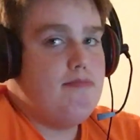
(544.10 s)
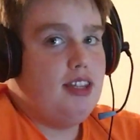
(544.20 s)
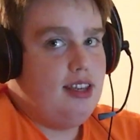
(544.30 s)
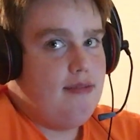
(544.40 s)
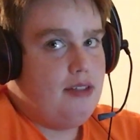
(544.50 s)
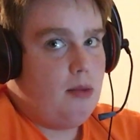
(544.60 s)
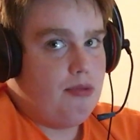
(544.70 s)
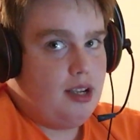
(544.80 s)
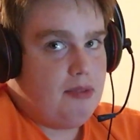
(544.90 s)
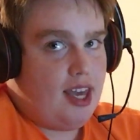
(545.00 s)
believe they'll
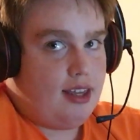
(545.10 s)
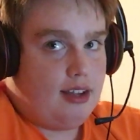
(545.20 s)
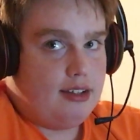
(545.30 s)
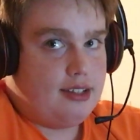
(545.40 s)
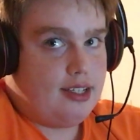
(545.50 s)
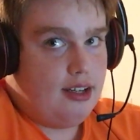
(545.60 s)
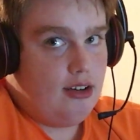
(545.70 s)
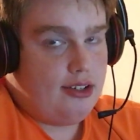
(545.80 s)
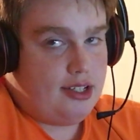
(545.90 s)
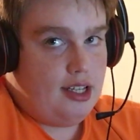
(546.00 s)
bring back their
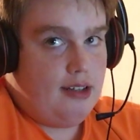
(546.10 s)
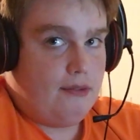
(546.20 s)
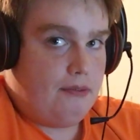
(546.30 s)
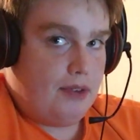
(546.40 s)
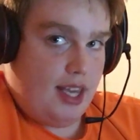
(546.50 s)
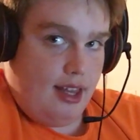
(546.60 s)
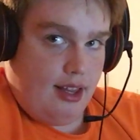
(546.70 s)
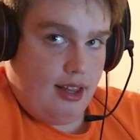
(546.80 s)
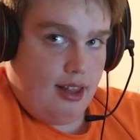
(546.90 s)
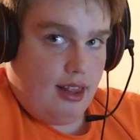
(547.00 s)
CRZ and Fit
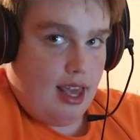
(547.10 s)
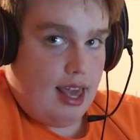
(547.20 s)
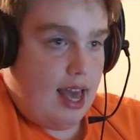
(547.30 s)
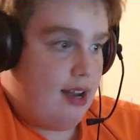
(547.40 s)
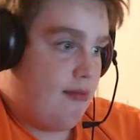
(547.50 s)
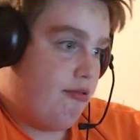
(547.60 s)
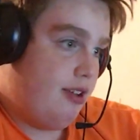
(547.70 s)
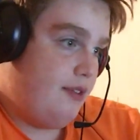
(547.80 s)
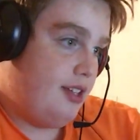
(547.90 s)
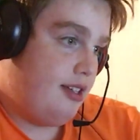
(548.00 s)
they had in
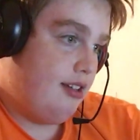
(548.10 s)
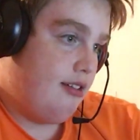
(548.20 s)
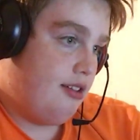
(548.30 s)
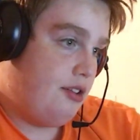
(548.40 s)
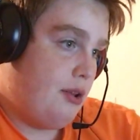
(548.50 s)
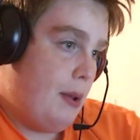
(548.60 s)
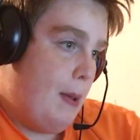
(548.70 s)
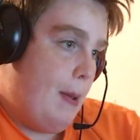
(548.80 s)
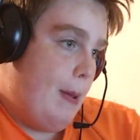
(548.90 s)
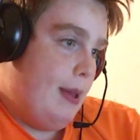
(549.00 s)
previous years
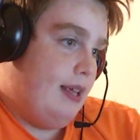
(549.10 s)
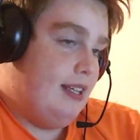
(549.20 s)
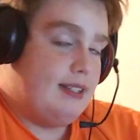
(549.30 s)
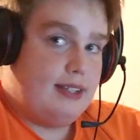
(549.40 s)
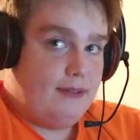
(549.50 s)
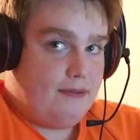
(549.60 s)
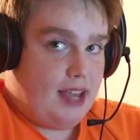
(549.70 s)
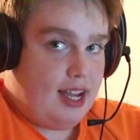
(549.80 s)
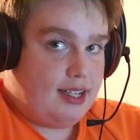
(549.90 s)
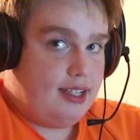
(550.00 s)
in some
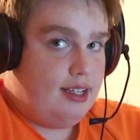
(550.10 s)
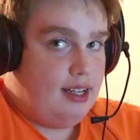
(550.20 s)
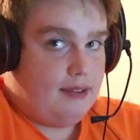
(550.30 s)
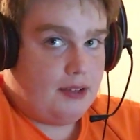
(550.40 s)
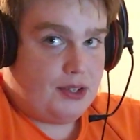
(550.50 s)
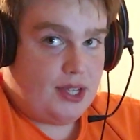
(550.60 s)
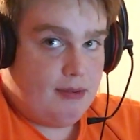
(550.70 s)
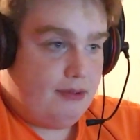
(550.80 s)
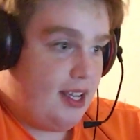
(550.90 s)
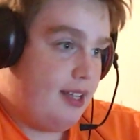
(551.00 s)
fashion for
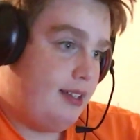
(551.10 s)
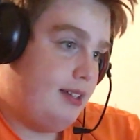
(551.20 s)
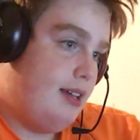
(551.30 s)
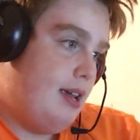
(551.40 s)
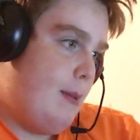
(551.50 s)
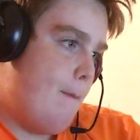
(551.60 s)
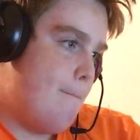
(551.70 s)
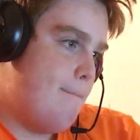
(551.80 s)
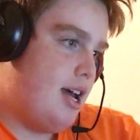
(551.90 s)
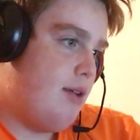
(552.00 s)
some events,
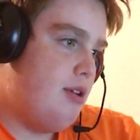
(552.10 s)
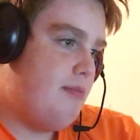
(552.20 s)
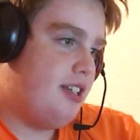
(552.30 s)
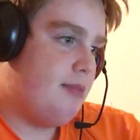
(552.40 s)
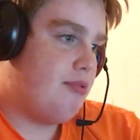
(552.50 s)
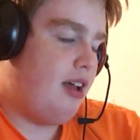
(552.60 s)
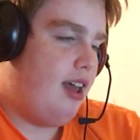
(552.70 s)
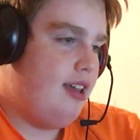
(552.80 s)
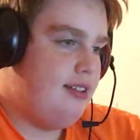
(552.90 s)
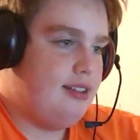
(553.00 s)
but I wouldn't be
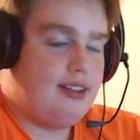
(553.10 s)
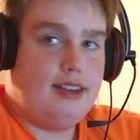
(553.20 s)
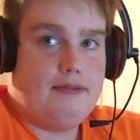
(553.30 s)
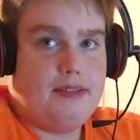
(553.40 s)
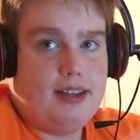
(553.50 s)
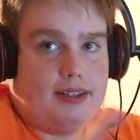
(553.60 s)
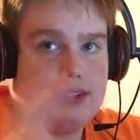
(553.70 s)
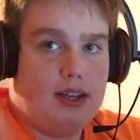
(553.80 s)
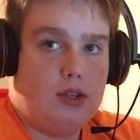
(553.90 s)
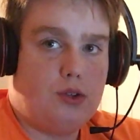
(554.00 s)
surprised if this
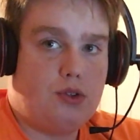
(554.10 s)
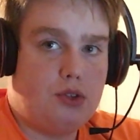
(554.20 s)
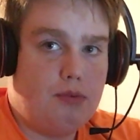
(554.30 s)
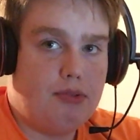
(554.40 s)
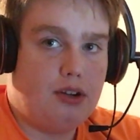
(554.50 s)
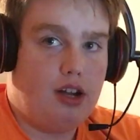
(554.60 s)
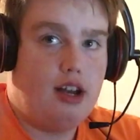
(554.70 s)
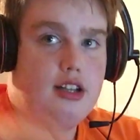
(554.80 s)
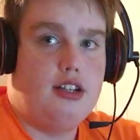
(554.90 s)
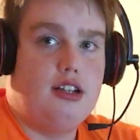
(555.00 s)
Super
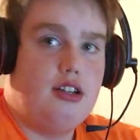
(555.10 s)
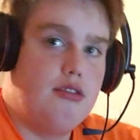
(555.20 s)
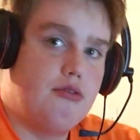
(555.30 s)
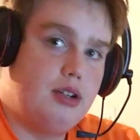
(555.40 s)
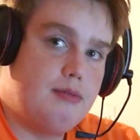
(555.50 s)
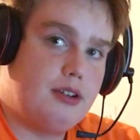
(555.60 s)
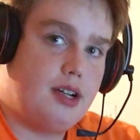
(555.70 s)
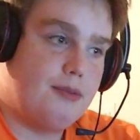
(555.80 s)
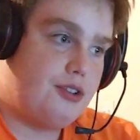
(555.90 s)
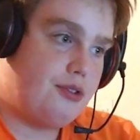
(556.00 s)
Honda rumor
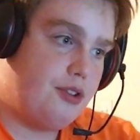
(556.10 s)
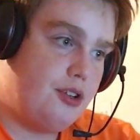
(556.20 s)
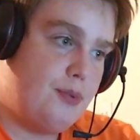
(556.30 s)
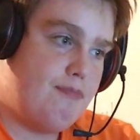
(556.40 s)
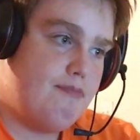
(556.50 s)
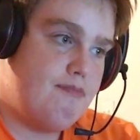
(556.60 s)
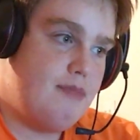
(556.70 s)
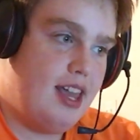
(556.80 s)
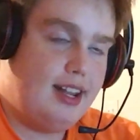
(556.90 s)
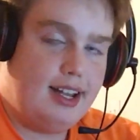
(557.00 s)
comes true
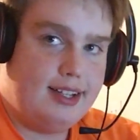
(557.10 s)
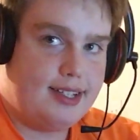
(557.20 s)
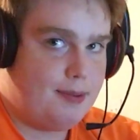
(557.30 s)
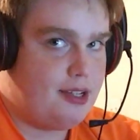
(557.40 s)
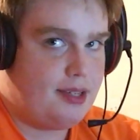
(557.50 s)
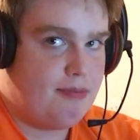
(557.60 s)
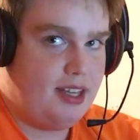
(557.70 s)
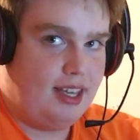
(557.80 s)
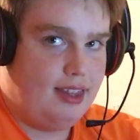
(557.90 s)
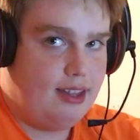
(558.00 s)
and it ends up just
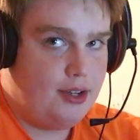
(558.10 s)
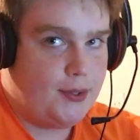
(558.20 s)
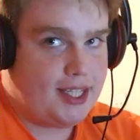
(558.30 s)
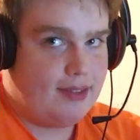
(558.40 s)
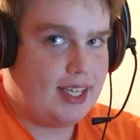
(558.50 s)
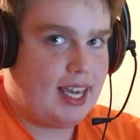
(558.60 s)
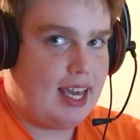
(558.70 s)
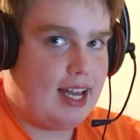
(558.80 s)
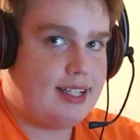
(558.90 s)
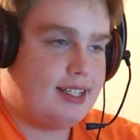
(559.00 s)
being the new Civic
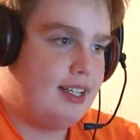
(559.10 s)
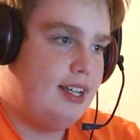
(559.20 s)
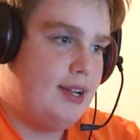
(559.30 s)
Hatch,